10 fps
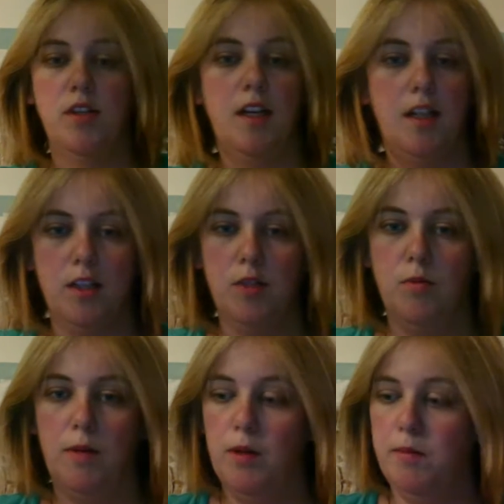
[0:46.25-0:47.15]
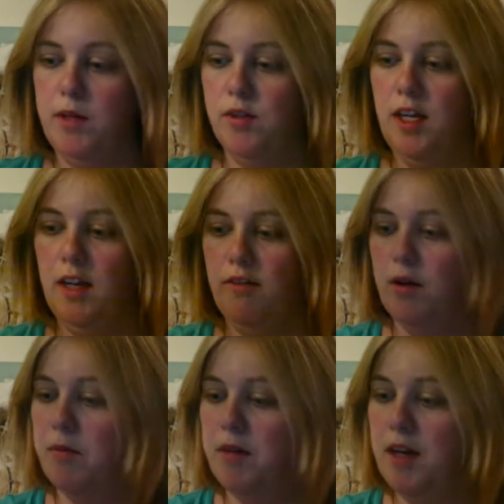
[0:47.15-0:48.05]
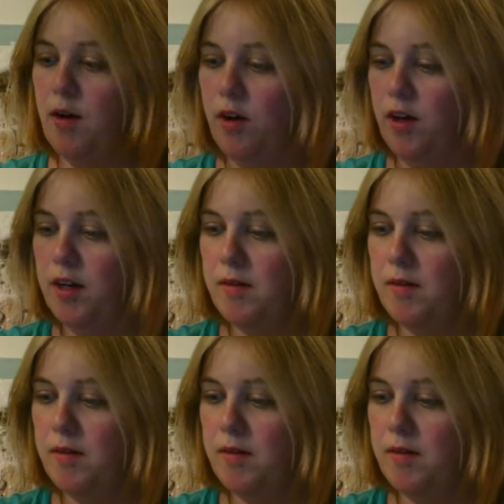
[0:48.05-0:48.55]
and this is what I'm going to be using from now on.